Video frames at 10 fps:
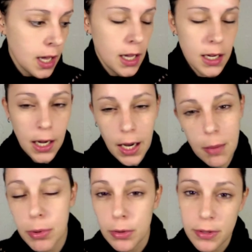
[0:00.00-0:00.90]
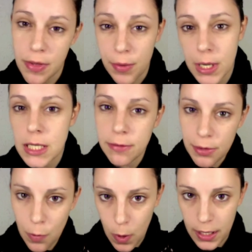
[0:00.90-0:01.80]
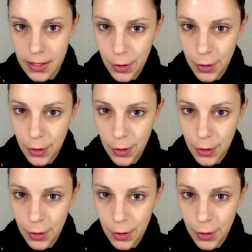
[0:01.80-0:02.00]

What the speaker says: in a couple of 3 different ways,